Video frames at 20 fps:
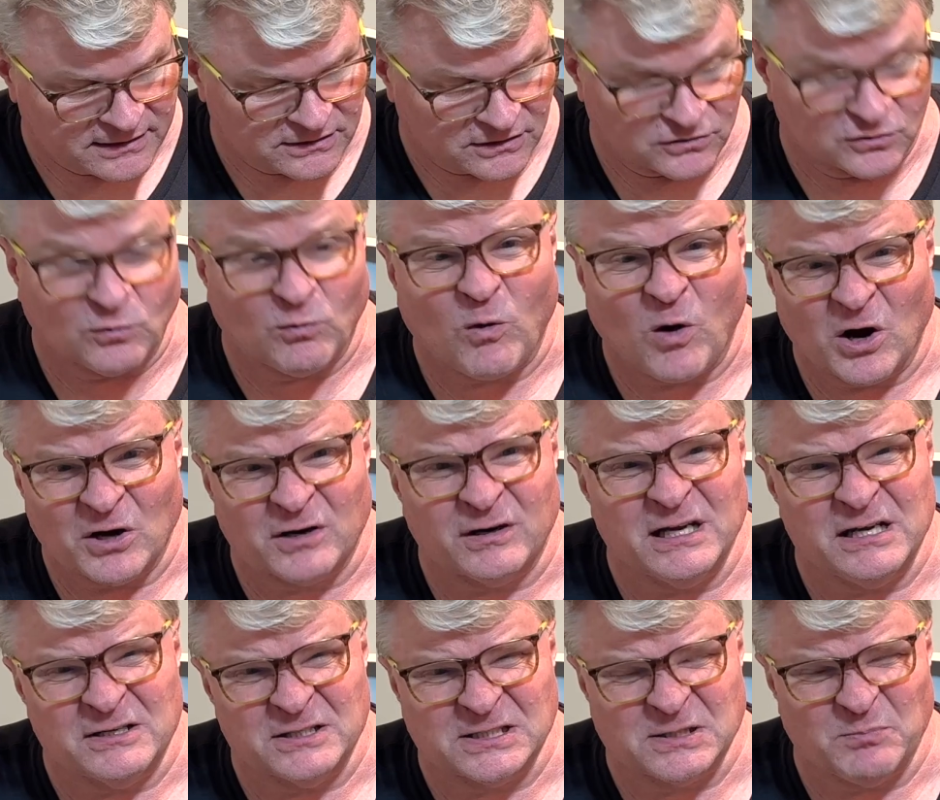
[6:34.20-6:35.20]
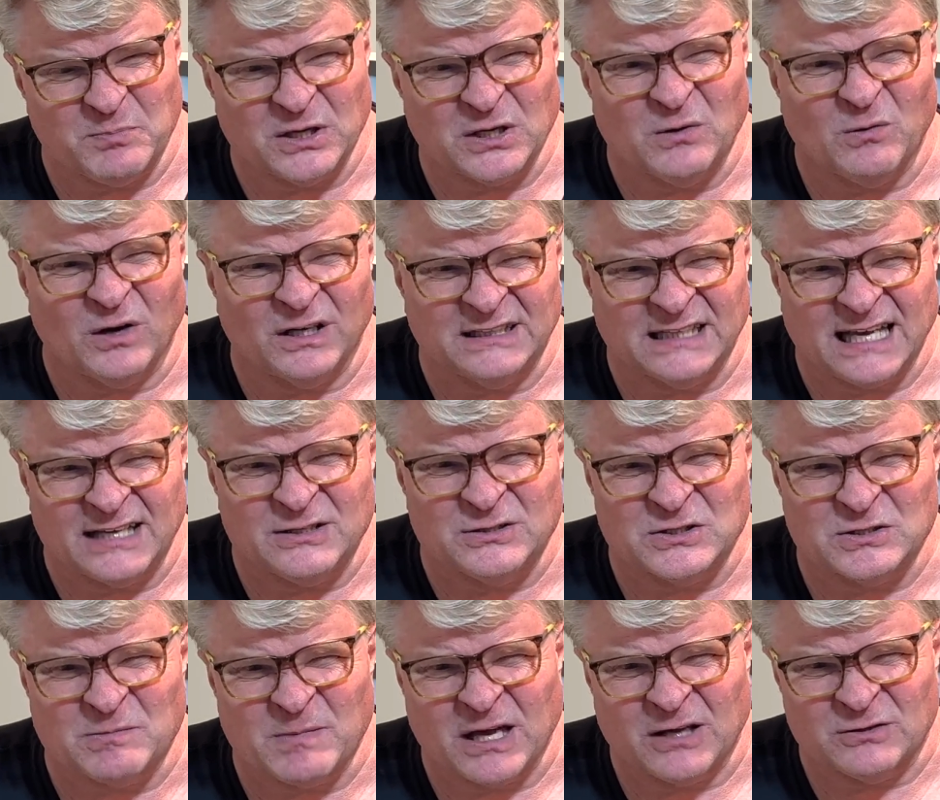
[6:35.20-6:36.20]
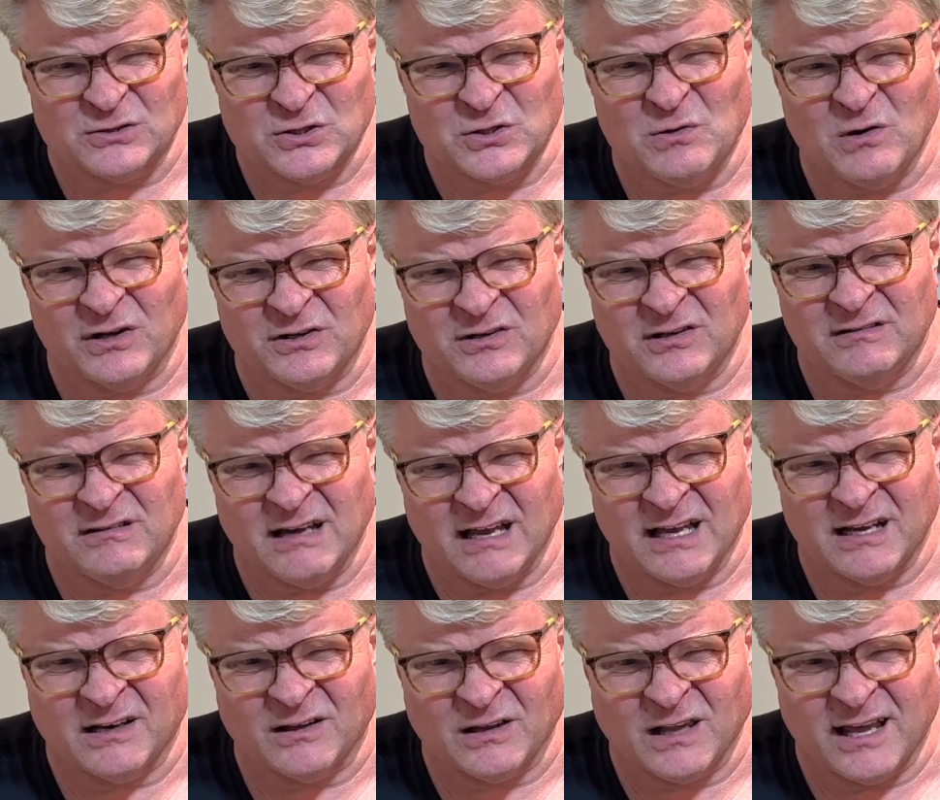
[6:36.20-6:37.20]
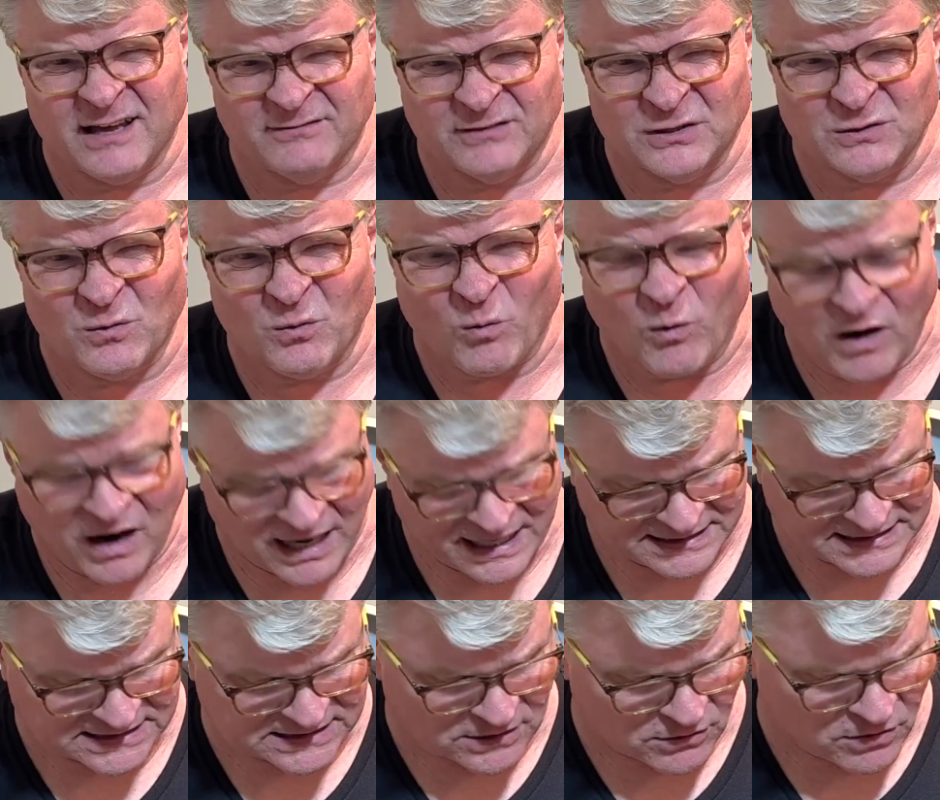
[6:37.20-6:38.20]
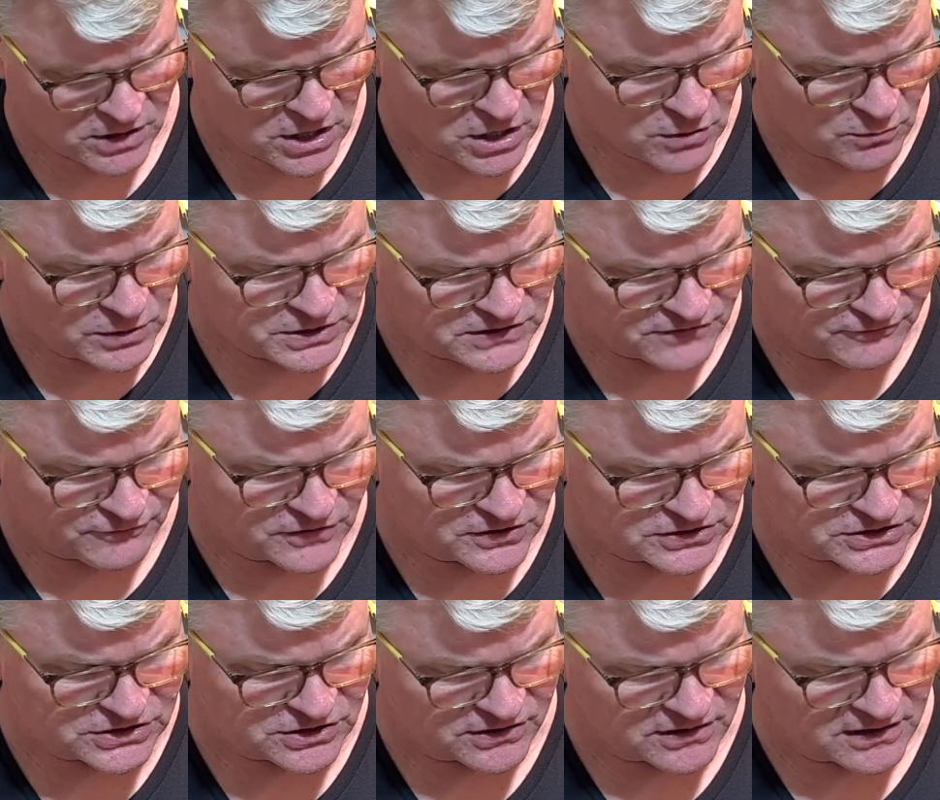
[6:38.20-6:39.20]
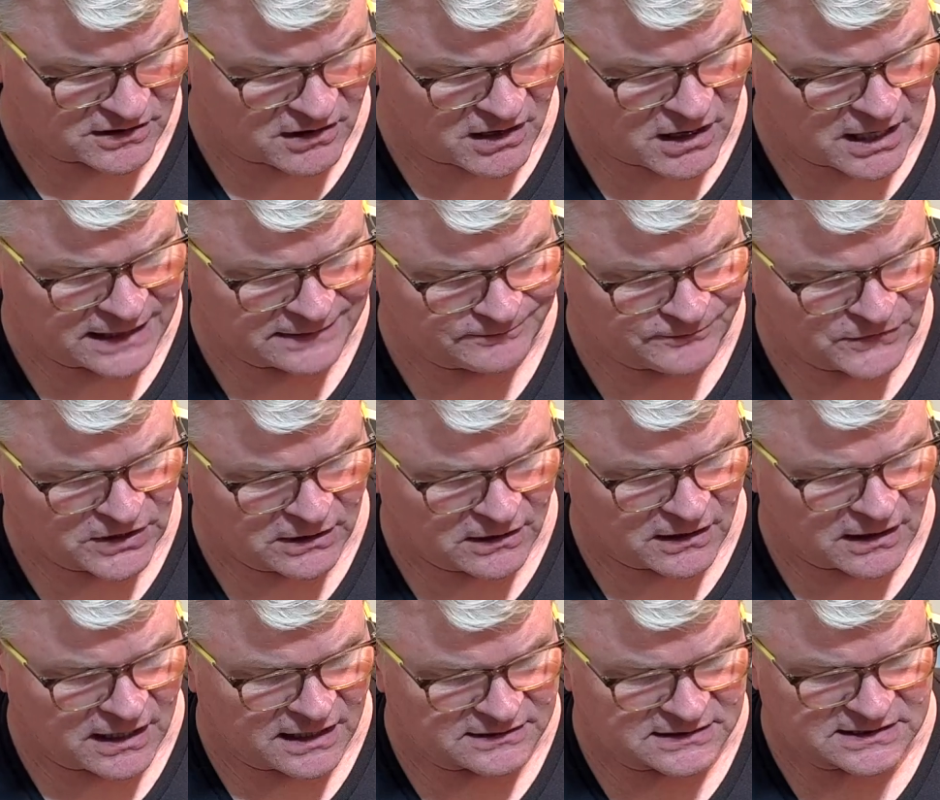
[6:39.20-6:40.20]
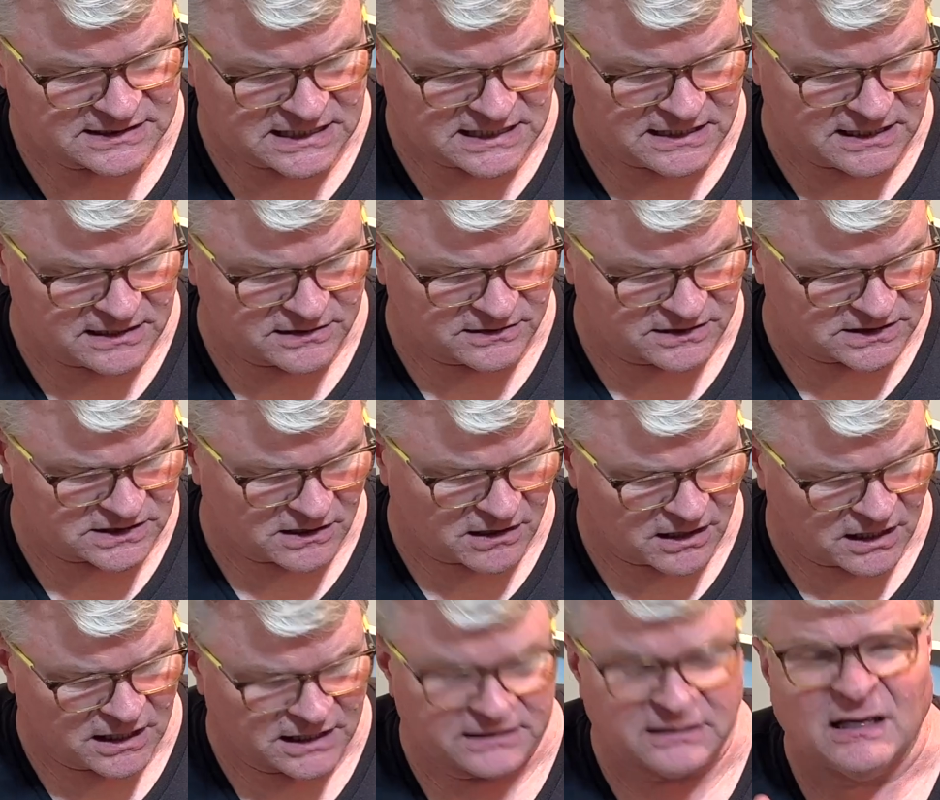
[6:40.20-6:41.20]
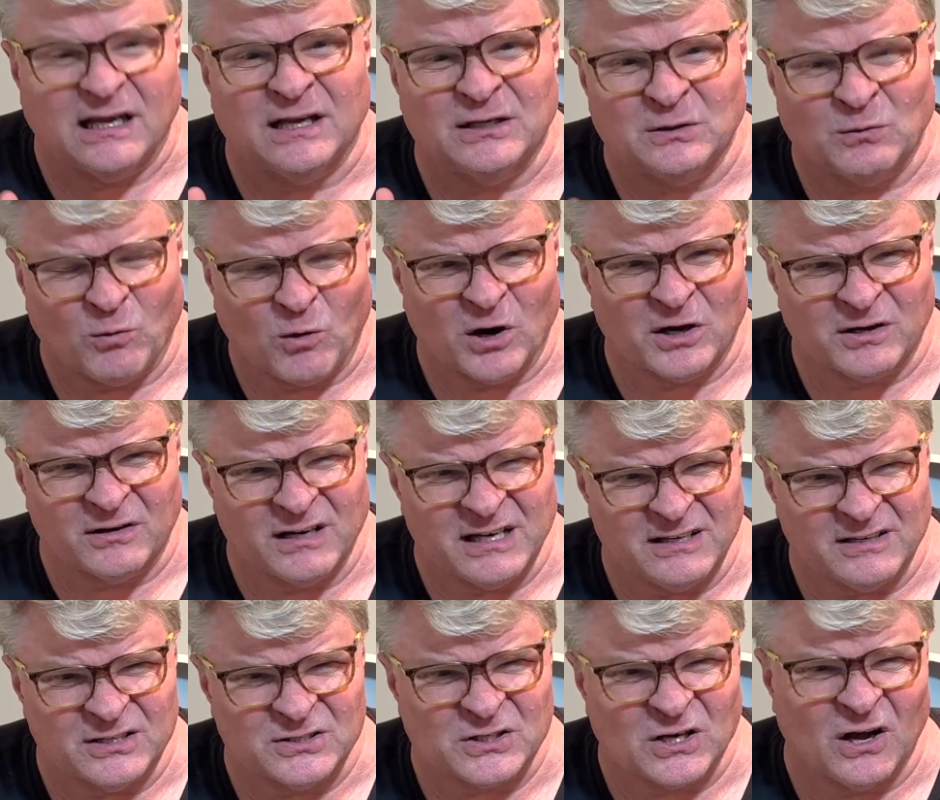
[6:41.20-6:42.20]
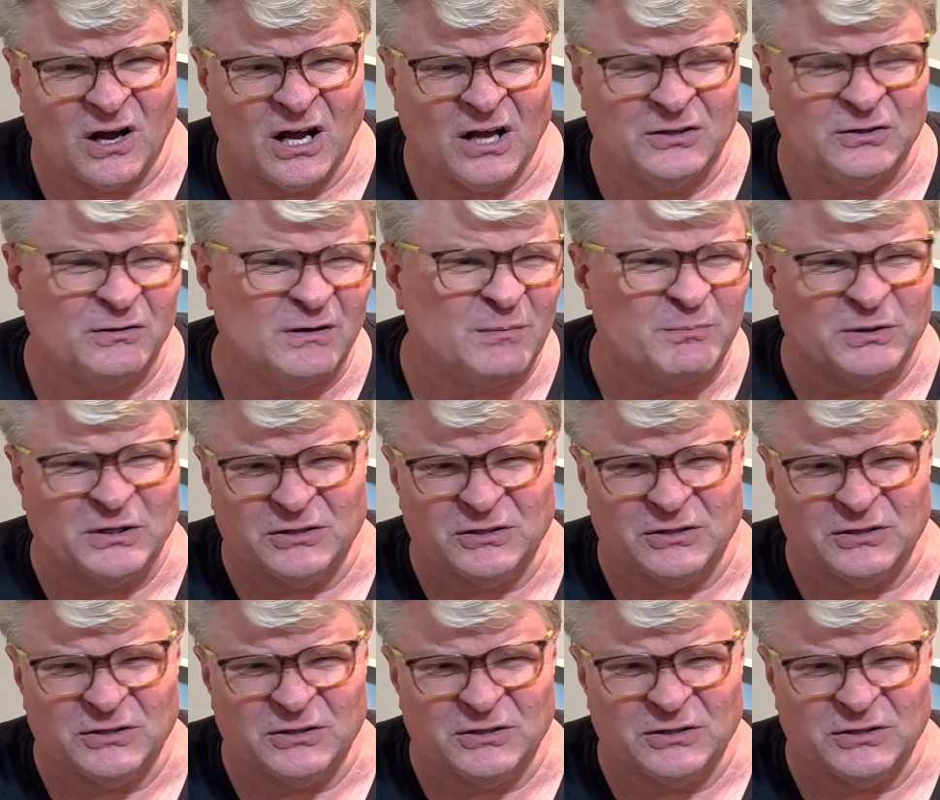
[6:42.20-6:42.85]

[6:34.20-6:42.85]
the water heater is the big one. That uses about 211 watts. So when you first turn it on and the seat heater's on and the water heater's on, you're up in the